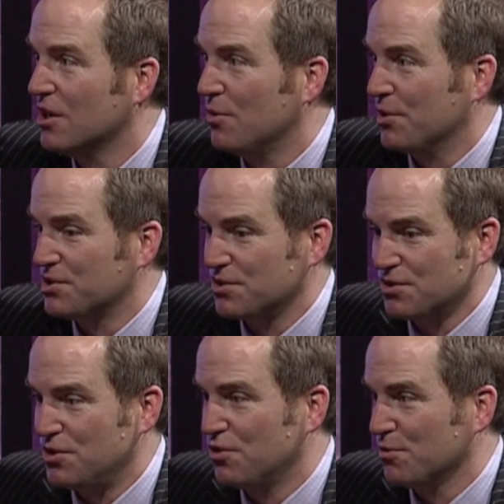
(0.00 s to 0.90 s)
which is there's
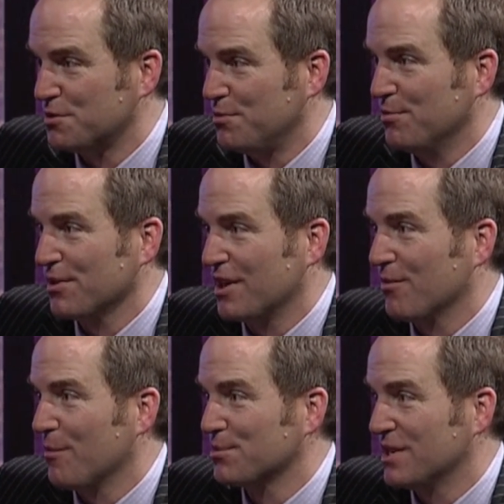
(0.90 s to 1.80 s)
2 groups of people that aren't
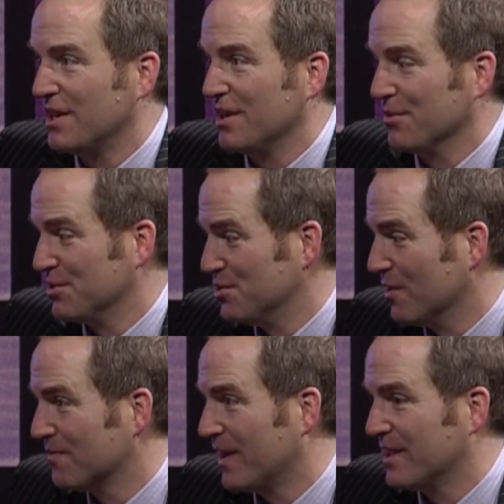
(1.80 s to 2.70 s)
represented here. There's
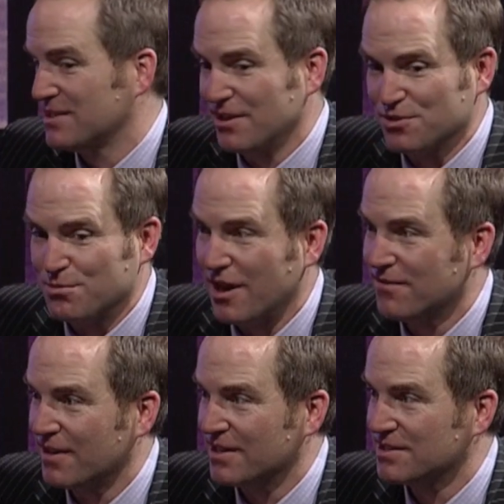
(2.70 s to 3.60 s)
your friends and there's my
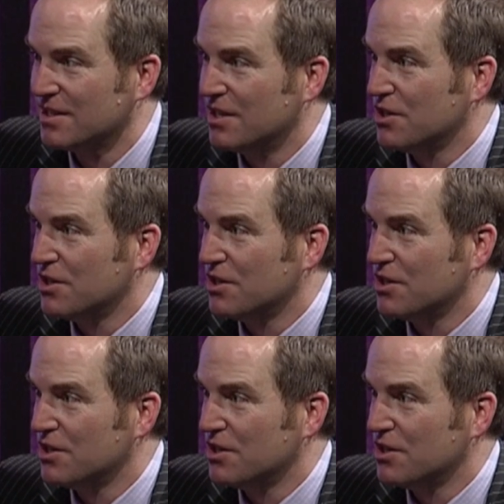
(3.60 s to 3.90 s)
friends.